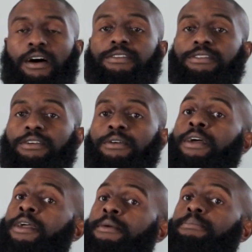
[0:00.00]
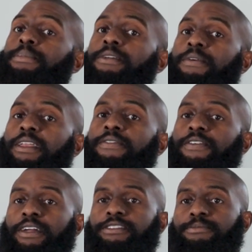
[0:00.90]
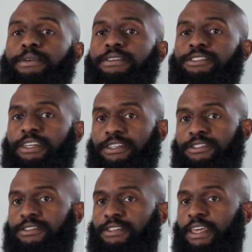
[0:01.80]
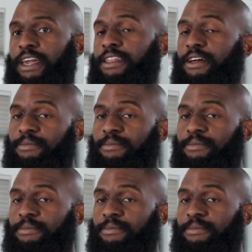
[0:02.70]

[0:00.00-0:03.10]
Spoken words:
Also, be ready for intermittent changes and